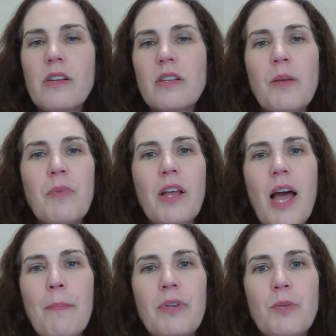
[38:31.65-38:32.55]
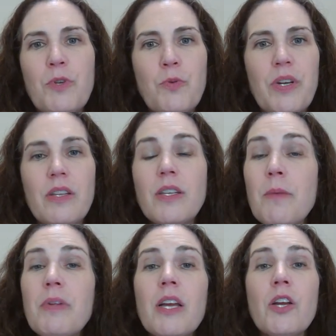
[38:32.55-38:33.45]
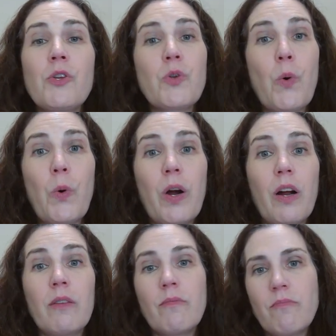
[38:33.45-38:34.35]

something happens between siblings or